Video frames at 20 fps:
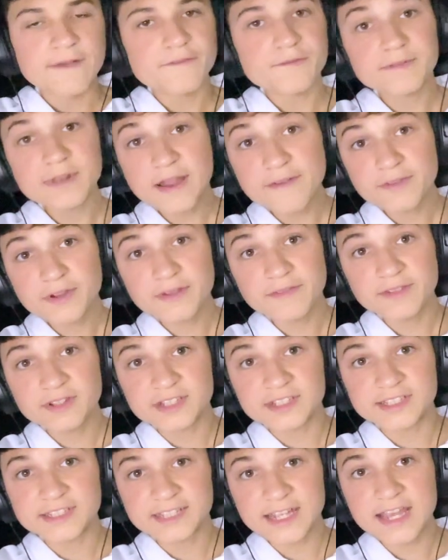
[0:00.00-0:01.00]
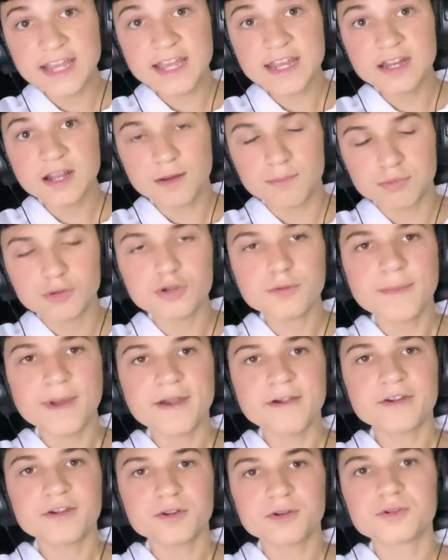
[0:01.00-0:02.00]
you've never even seen a
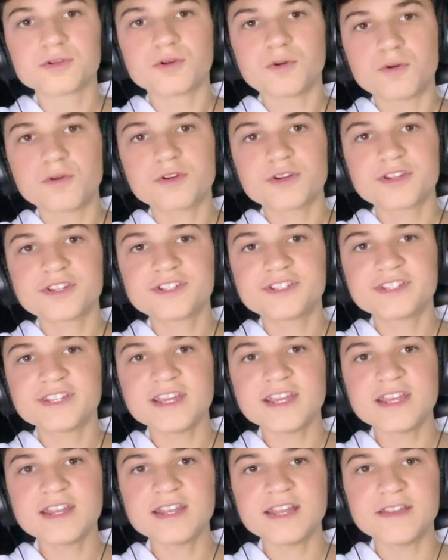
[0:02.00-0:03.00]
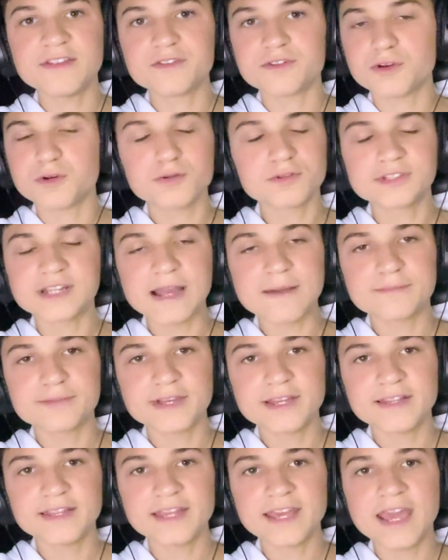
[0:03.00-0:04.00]
blueberry or orange seed in your whole time
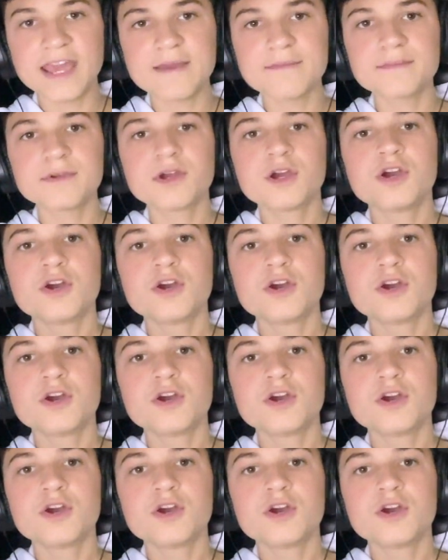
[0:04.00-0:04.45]
playing the game,